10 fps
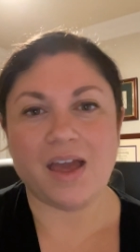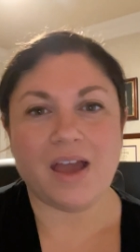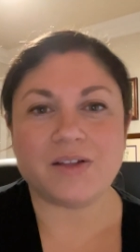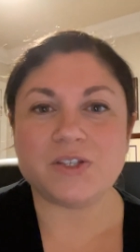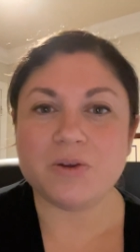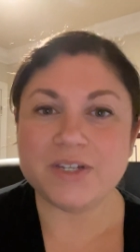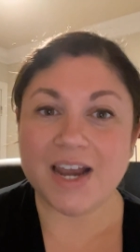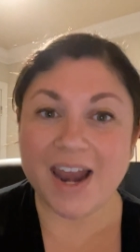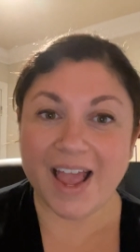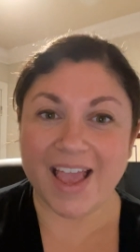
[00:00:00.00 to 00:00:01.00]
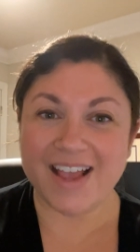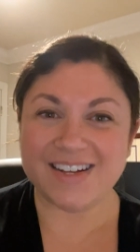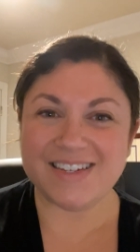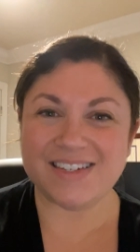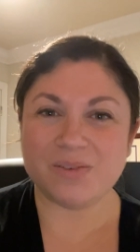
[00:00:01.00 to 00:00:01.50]
And so
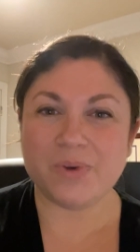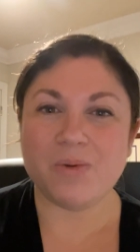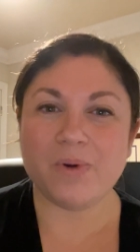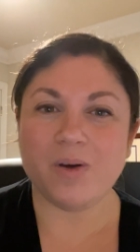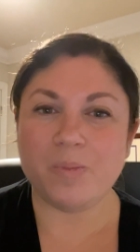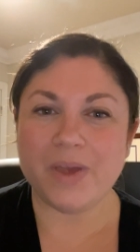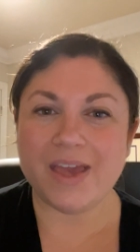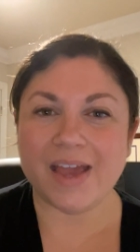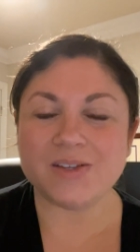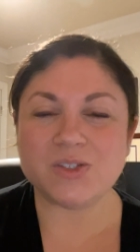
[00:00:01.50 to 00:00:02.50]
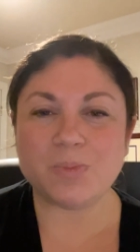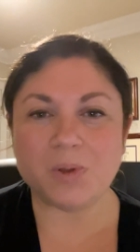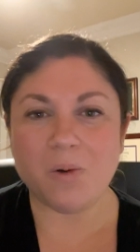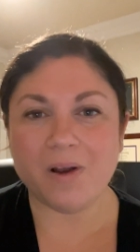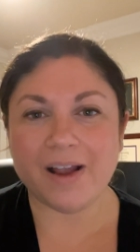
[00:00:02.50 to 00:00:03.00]
tonight we will be
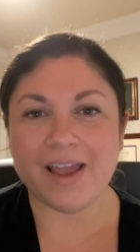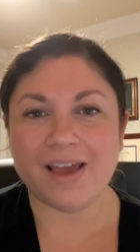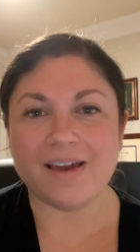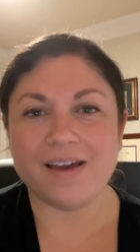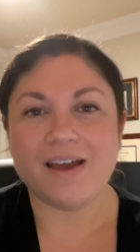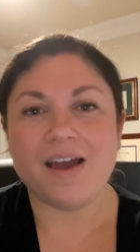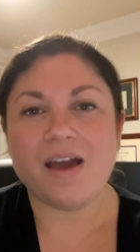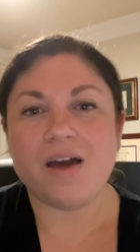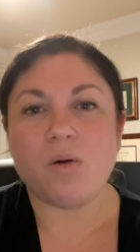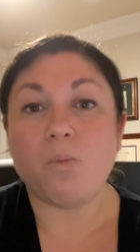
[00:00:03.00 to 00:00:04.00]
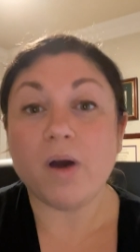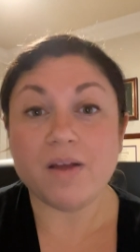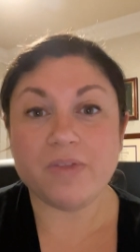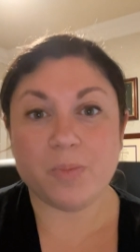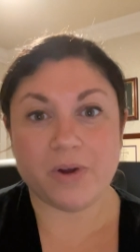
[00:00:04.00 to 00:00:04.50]
exploring one
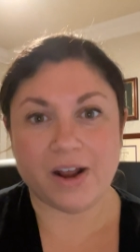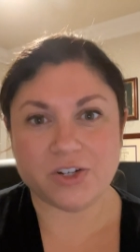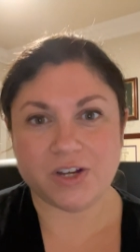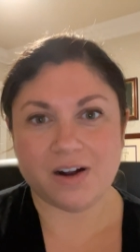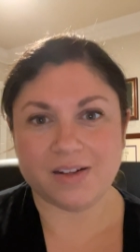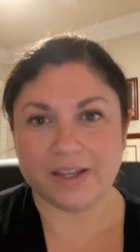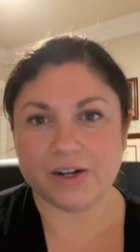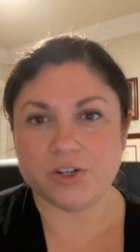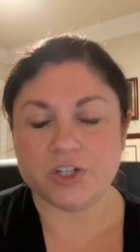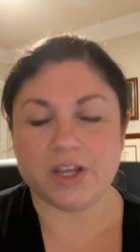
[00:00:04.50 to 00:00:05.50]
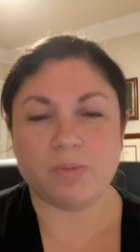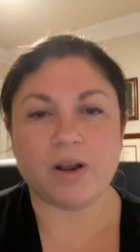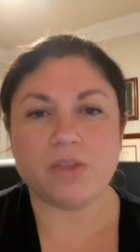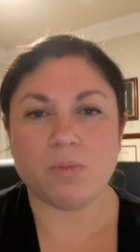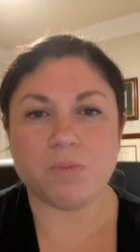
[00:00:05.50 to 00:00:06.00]
of the prayers in our liturgy and one
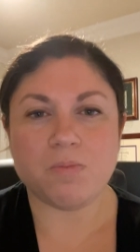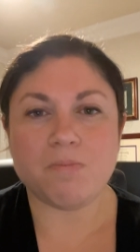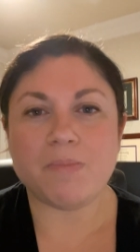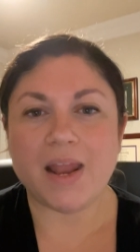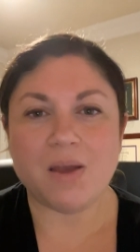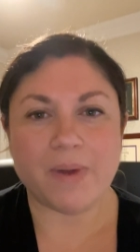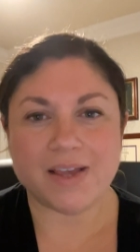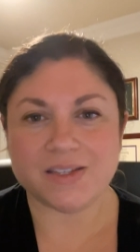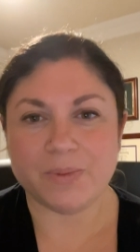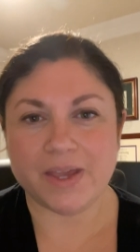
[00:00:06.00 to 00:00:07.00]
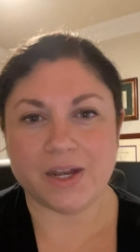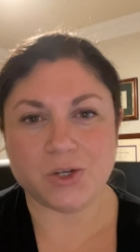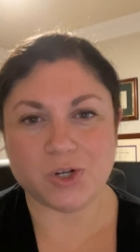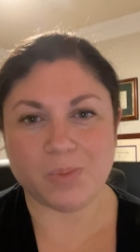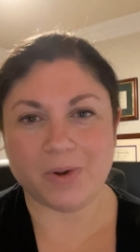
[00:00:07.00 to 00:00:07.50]
of the many ways that we can
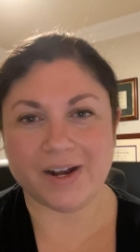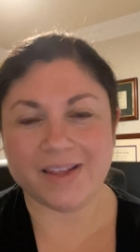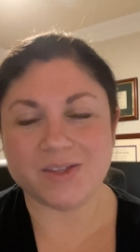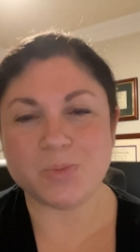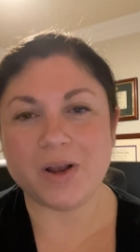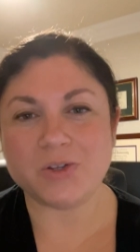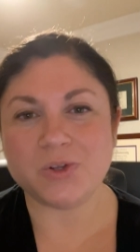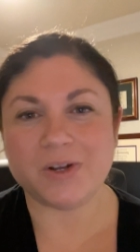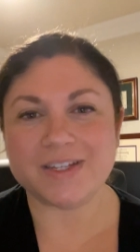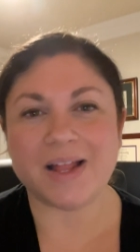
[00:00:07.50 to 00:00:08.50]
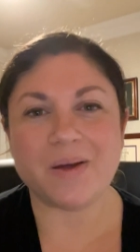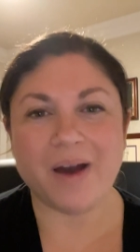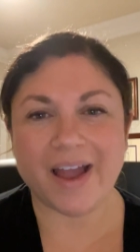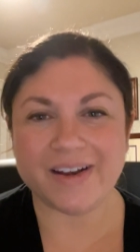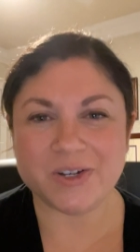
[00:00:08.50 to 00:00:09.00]
interpret it. This prayer is known as
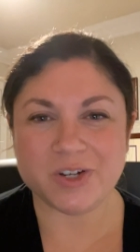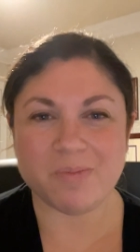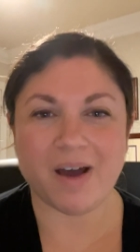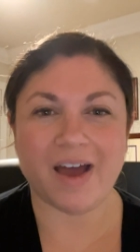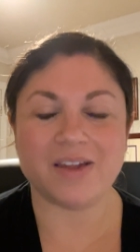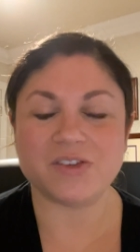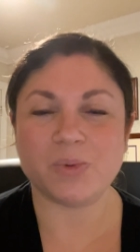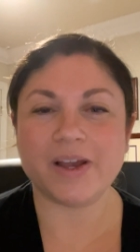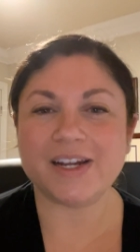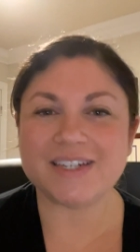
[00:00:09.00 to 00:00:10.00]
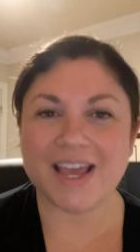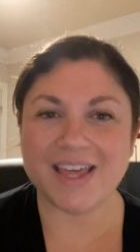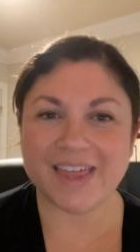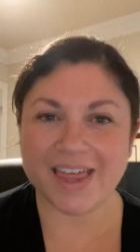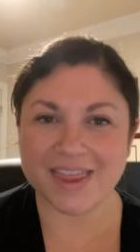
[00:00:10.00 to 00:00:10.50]
Elohai Neshama. So we're going to
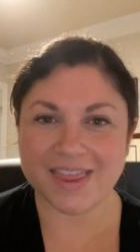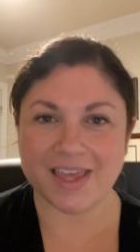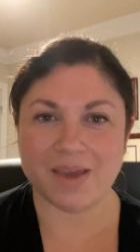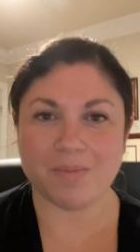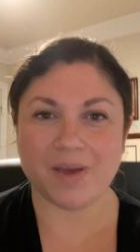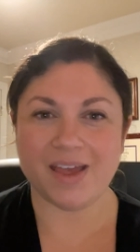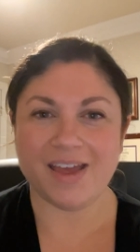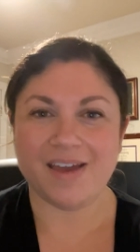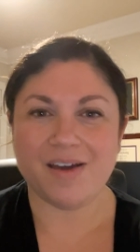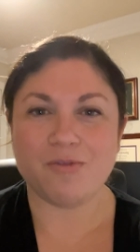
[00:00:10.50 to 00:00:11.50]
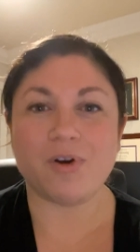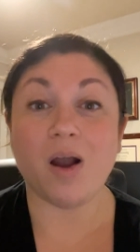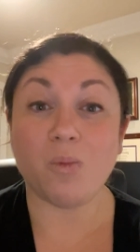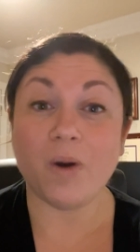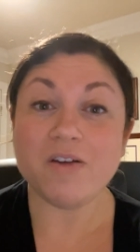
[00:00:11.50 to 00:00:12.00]
take that theme for
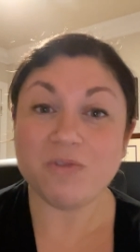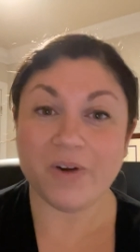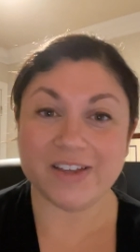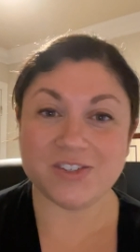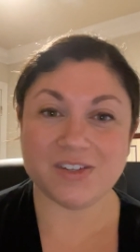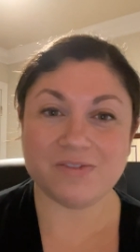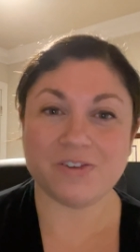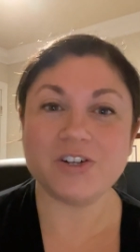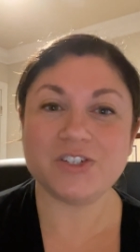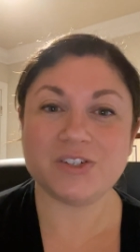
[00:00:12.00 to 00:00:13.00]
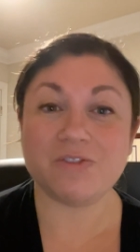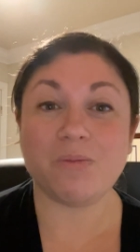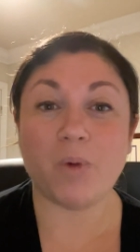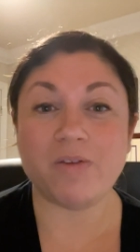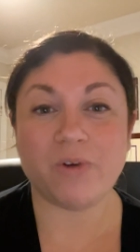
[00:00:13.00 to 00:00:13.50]
our first
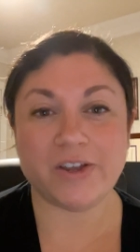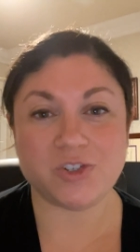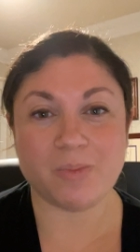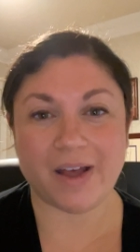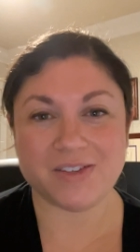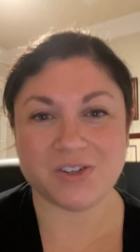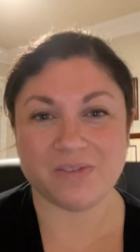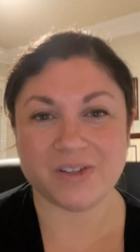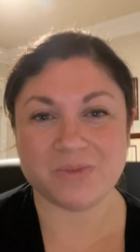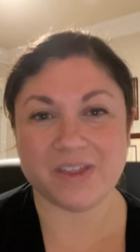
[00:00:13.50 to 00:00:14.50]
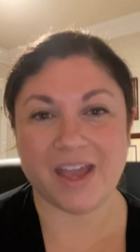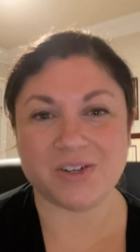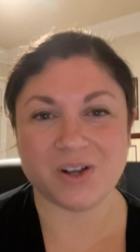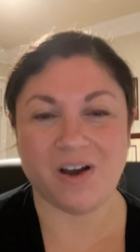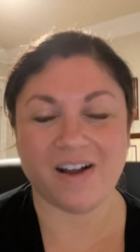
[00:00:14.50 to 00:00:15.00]
one voice Shabbat service with
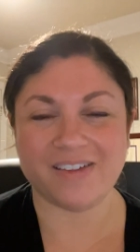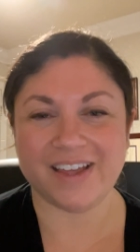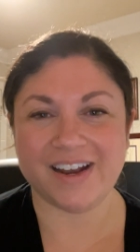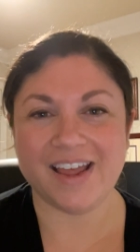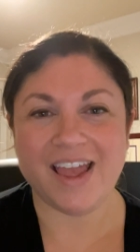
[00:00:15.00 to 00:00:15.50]
Cantor Carlin